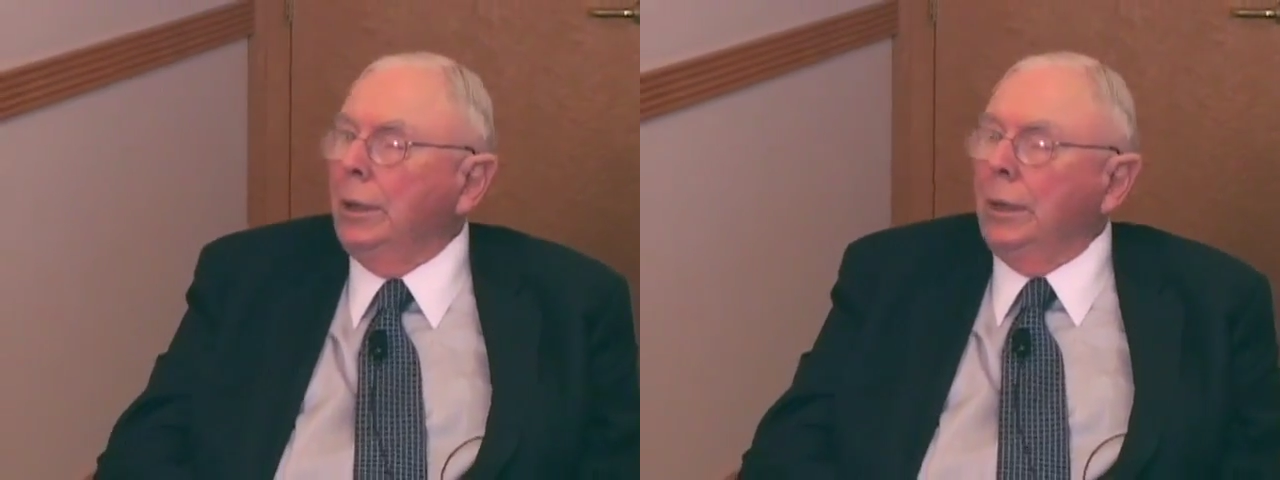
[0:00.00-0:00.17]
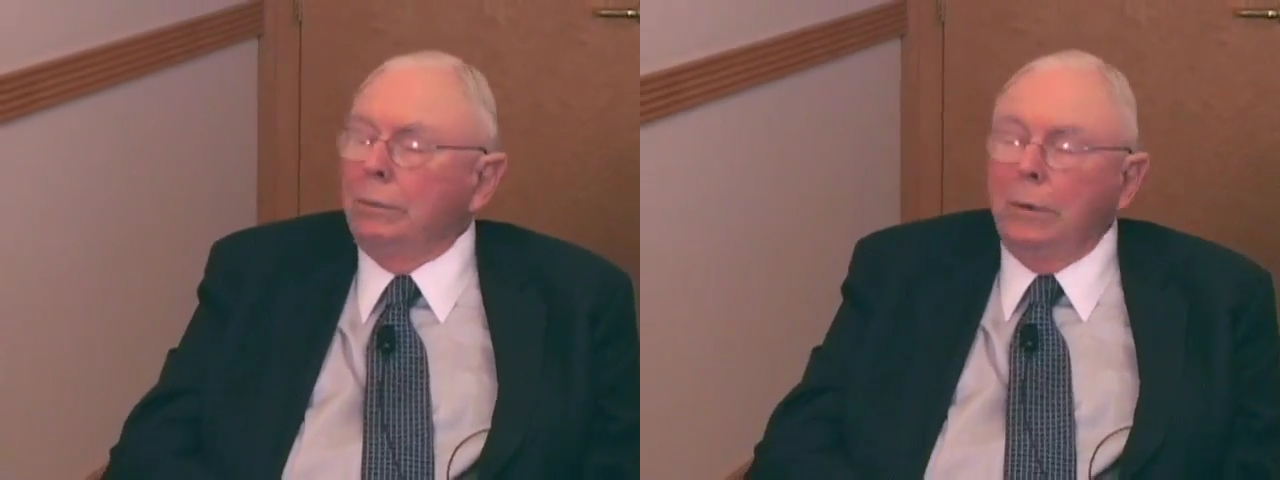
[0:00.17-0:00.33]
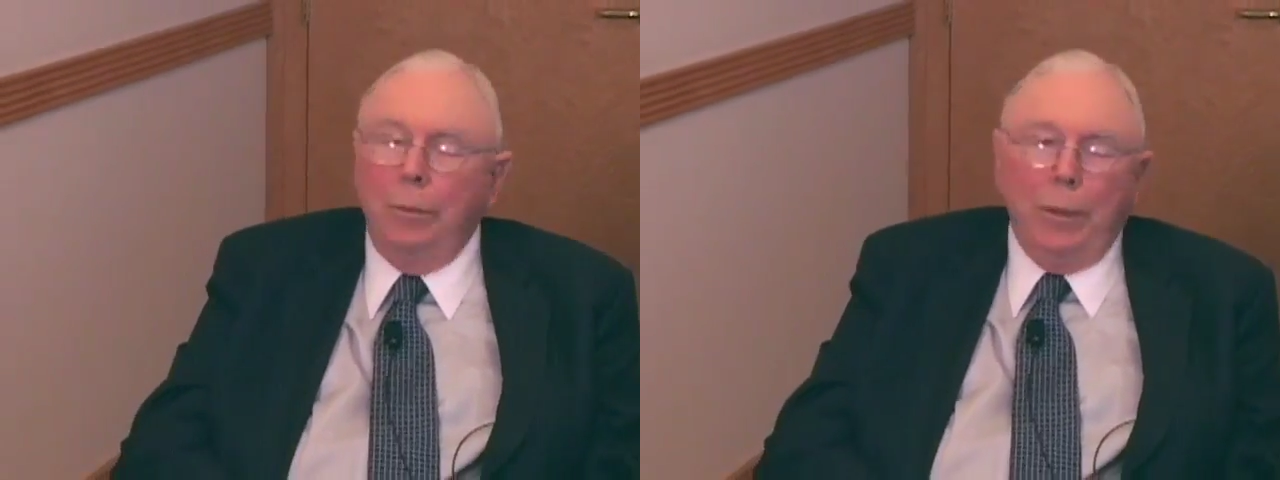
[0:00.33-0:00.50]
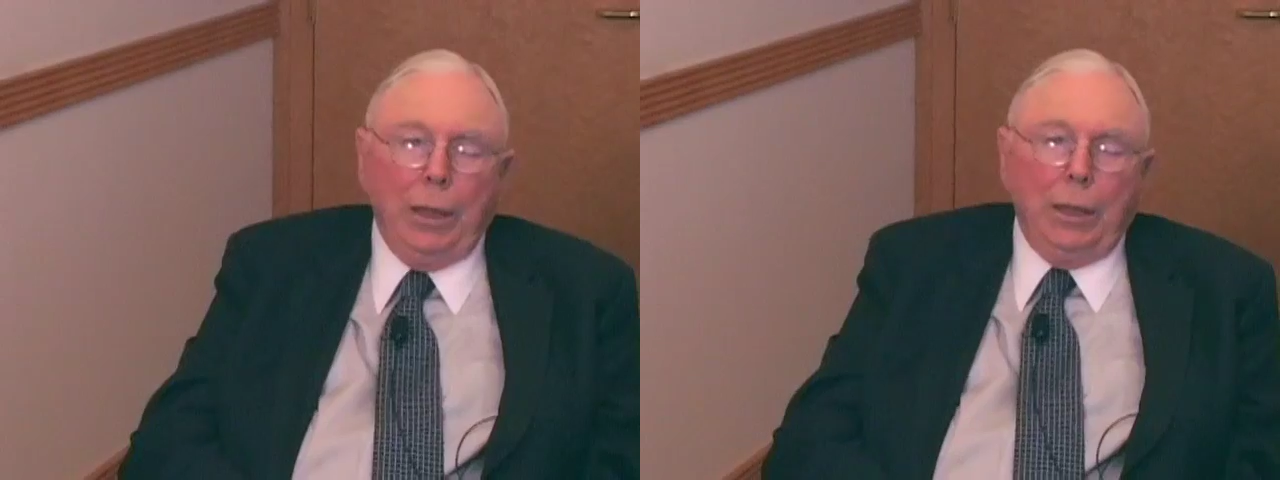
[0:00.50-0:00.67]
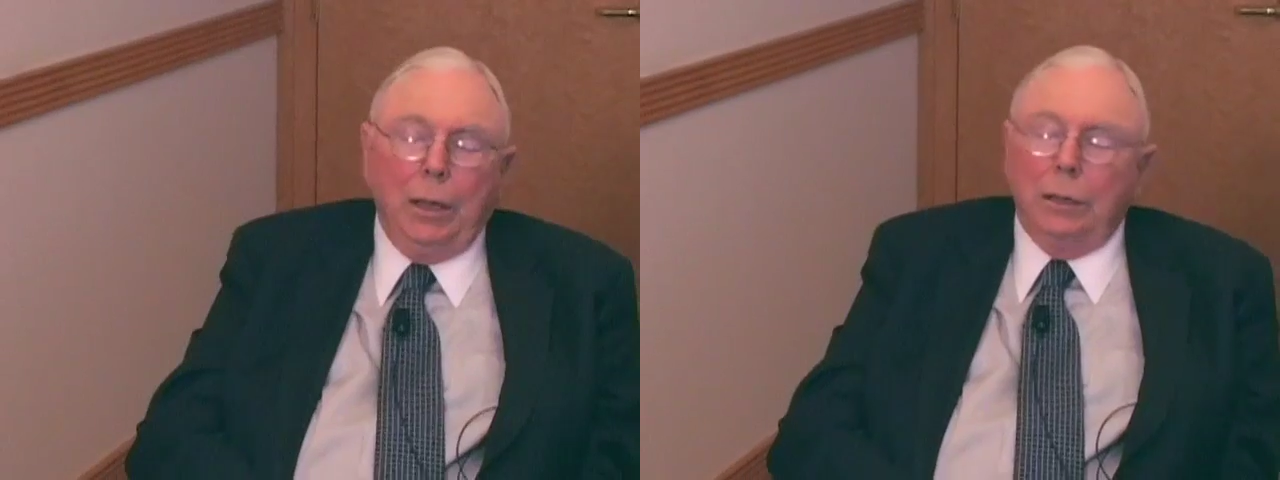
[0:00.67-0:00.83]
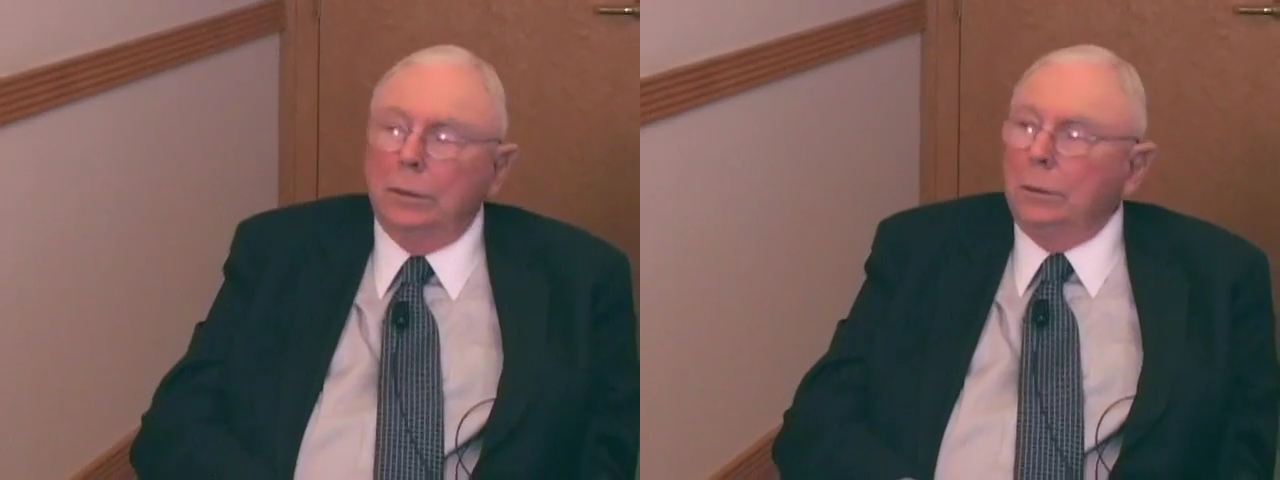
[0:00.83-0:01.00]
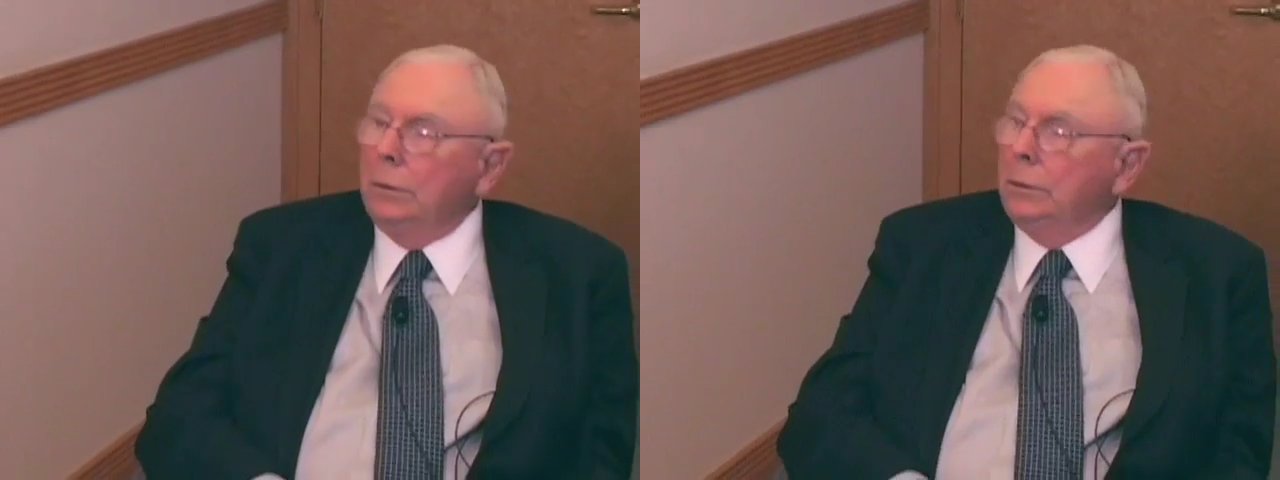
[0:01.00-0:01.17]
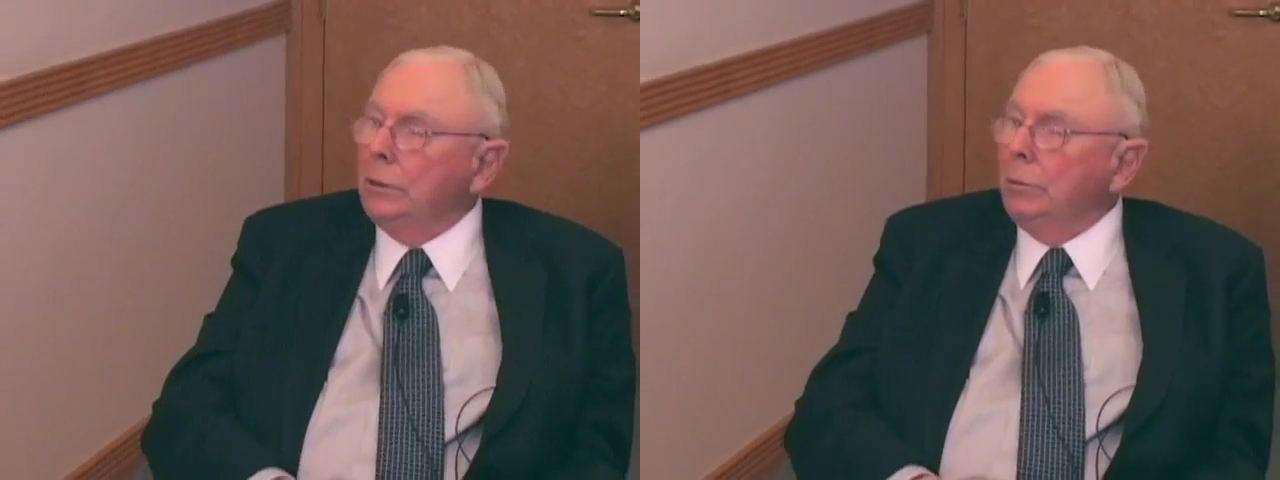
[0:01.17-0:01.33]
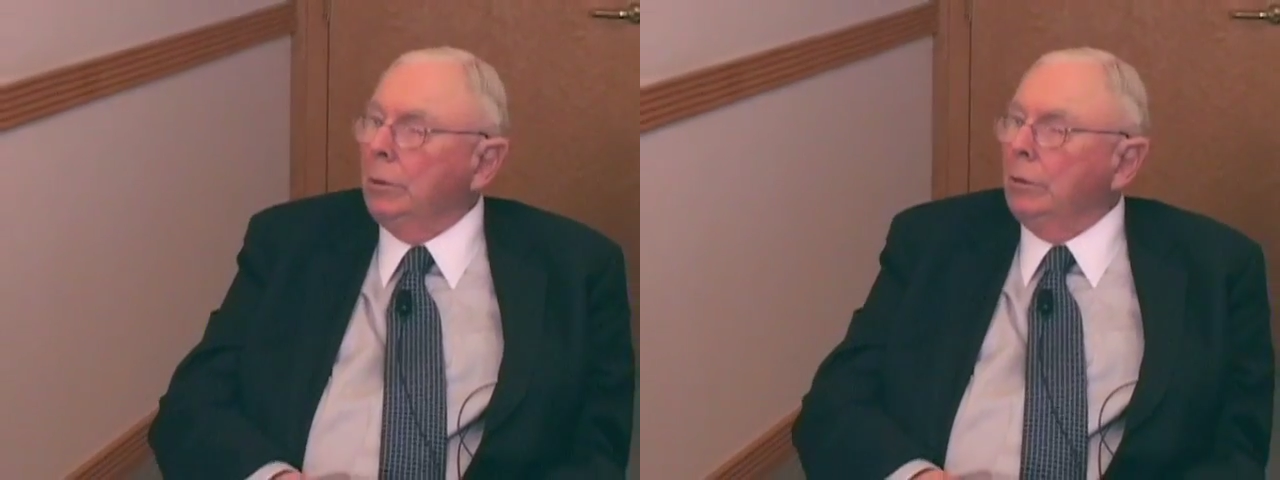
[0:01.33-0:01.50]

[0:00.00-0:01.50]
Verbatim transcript: and we may get some